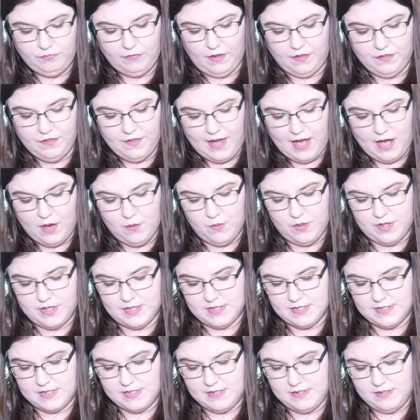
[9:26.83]
that
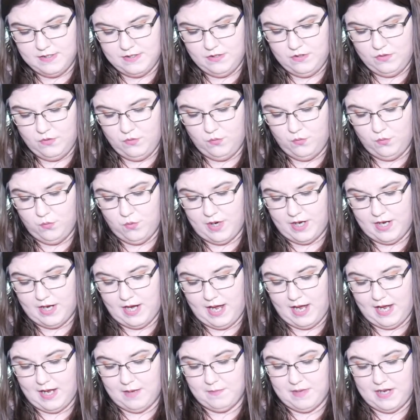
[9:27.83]
was what
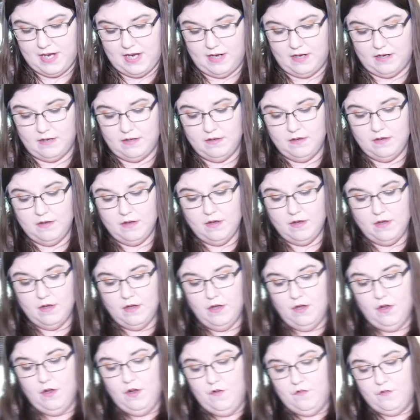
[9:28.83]
I made
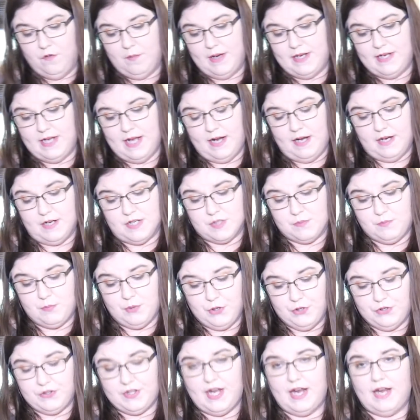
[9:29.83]
for my dad on his
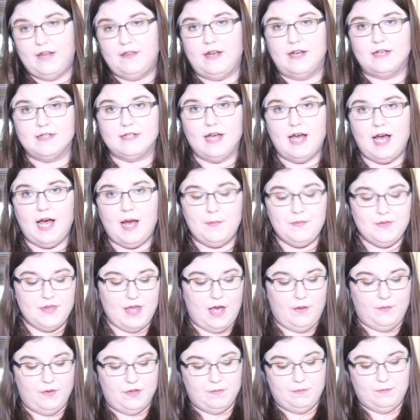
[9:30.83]
birthday. And I topped
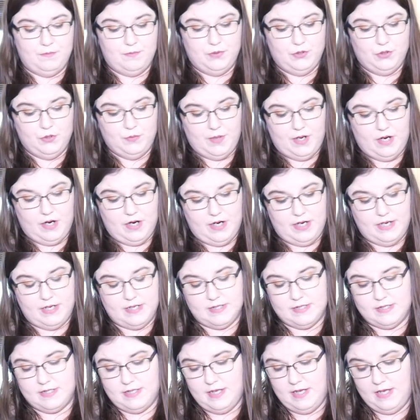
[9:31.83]
that with
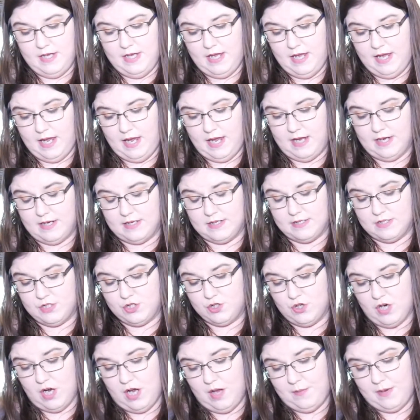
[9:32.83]
blueberries and
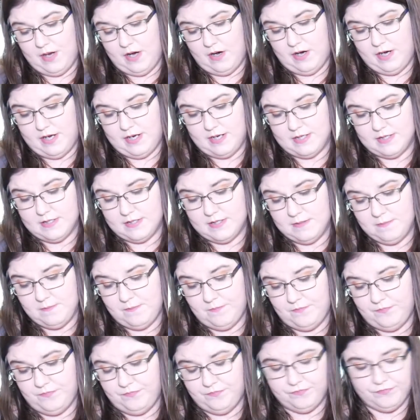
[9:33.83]
strawberries,
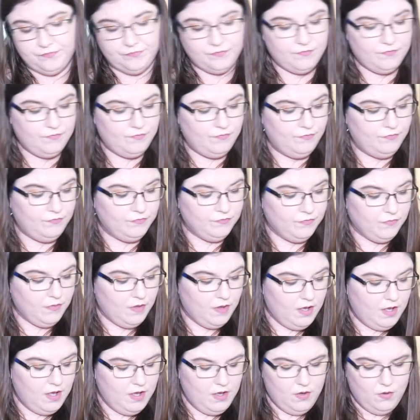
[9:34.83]

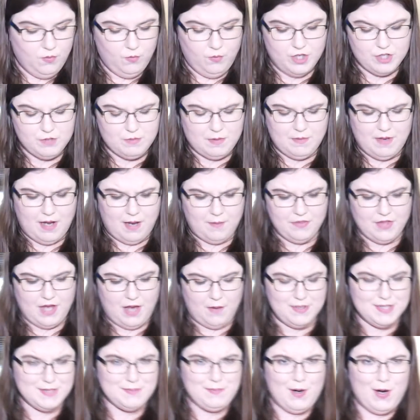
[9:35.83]
which my mom
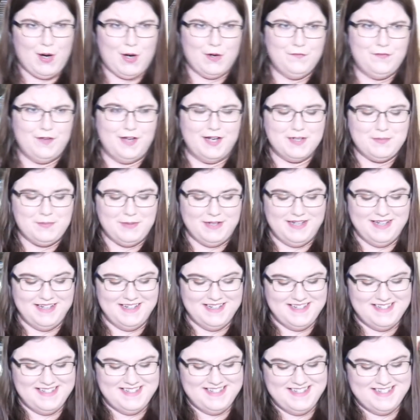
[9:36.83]
thought was perfect
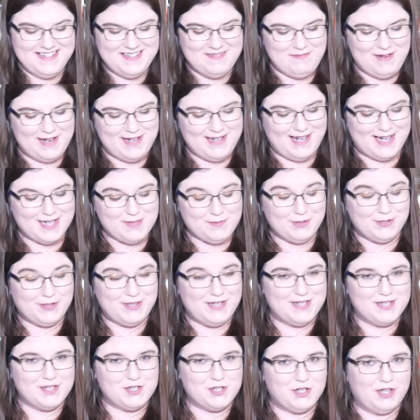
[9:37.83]
because my dad's
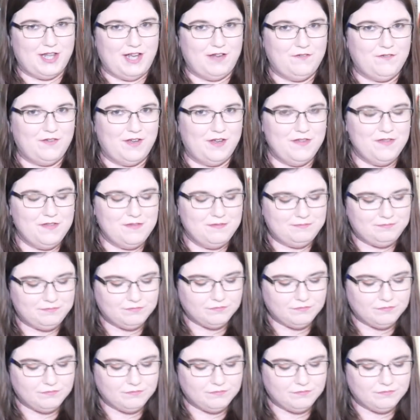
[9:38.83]
birthday is July fifth.